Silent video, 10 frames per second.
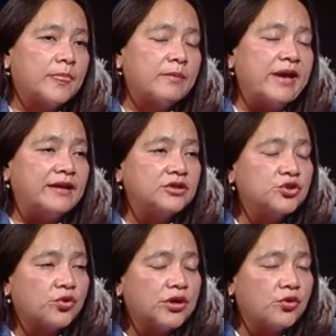
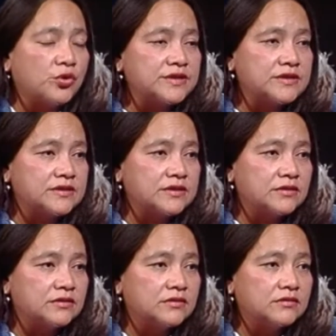mandatory courses
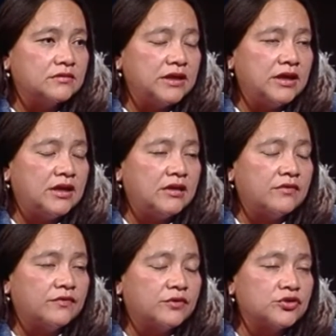in
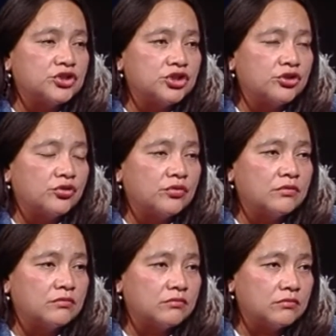first-year
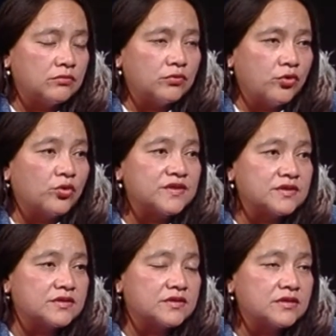
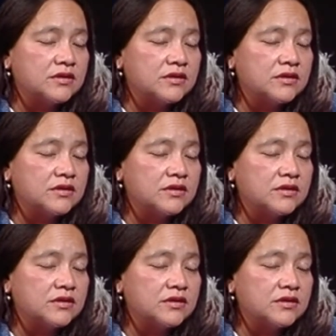courses,